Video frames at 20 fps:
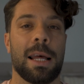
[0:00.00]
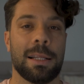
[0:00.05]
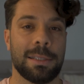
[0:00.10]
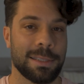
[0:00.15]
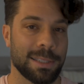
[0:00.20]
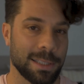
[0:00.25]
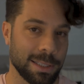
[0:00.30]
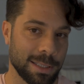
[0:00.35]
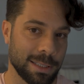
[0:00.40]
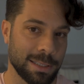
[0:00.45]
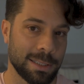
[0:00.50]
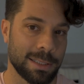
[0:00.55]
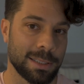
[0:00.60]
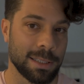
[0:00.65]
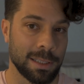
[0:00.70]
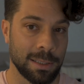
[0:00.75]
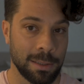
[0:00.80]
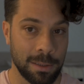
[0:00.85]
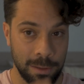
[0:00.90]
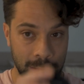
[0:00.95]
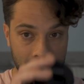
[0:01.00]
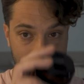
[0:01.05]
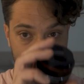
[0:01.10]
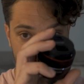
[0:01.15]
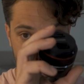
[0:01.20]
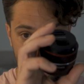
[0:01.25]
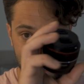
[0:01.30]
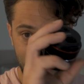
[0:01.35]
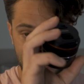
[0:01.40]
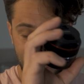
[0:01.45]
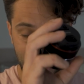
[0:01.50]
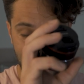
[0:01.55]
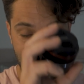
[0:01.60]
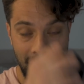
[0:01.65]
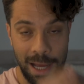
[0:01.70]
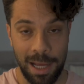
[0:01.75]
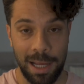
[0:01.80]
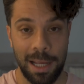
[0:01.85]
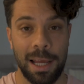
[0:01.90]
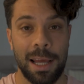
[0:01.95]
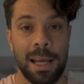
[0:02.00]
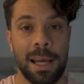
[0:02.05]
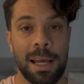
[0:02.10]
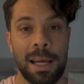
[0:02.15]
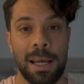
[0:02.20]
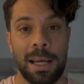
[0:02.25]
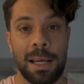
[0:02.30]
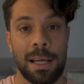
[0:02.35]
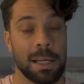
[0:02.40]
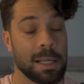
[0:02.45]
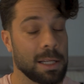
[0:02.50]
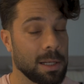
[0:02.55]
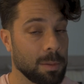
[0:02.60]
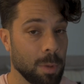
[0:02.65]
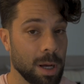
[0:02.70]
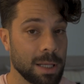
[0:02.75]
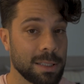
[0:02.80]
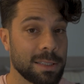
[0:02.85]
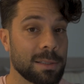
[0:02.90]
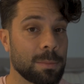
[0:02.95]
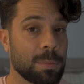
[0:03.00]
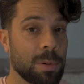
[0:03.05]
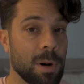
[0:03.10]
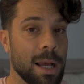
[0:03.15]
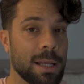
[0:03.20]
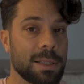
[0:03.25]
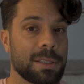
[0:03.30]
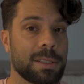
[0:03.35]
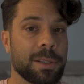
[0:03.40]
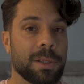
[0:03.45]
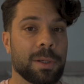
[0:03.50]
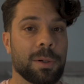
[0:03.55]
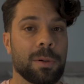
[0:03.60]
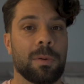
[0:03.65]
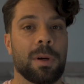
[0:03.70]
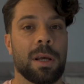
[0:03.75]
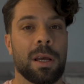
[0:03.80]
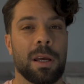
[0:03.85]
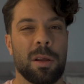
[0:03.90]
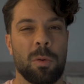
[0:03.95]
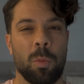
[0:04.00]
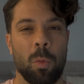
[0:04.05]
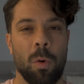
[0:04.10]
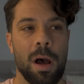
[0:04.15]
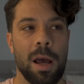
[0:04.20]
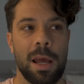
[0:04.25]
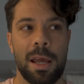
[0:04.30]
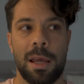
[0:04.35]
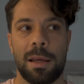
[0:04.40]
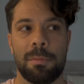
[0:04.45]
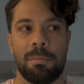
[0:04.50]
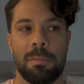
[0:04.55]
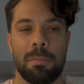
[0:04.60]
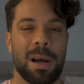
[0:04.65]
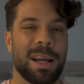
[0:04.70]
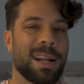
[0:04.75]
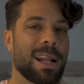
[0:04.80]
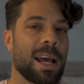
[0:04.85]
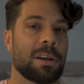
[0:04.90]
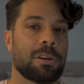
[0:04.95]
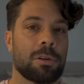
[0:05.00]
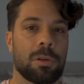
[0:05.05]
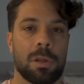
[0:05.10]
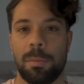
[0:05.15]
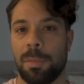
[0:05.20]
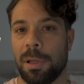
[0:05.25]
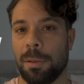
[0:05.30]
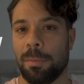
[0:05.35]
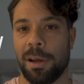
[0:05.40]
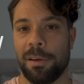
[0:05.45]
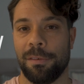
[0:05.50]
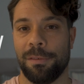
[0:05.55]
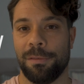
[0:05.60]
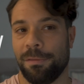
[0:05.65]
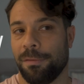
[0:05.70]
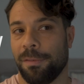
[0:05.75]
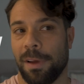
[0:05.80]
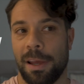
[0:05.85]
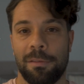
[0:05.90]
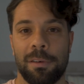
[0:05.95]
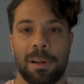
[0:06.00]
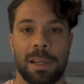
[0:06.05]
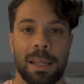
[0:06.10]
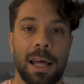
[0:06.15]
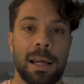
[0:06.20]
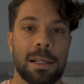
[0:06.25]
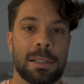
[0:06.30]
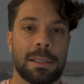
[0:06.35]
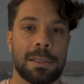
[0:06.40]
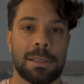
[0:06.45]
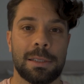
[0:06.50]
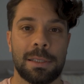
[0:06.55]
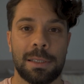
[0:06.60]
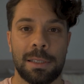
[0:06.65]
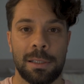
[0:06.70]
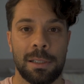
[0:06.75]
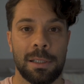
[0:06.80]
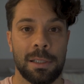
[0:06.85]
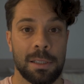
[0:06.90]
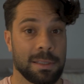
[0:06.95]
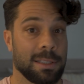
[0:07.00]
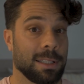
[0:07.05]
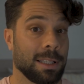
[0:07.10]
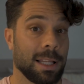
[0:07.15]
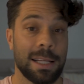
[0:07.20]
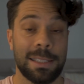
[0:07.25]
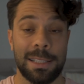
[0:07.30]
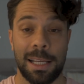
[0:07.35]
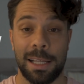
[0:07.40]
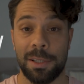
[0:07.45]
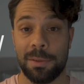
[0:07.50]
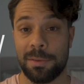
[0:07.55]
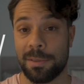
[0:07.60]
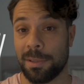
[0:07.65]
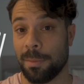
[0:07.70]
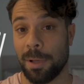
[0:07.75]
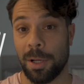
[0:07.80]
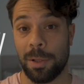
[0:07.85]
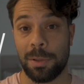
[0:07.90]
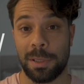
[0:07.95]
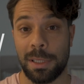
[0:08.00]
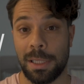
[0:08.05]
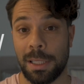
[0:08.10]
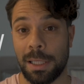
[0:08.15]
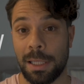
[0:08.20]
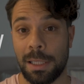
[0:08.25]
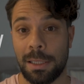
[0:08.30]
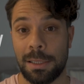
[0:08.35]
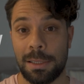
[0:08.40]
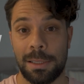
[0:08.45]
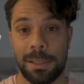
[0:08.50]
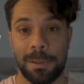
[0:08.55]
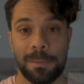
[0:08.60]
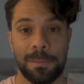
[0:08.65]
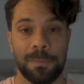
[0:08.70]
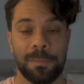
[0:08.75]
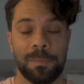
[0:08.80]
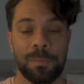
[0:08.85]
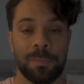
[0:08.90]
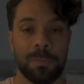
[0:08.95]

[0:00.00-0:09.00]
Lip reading: lens is. This guy. It might surprise you, and why it might actually be my favorite lens. It's the lens I use the most, at least.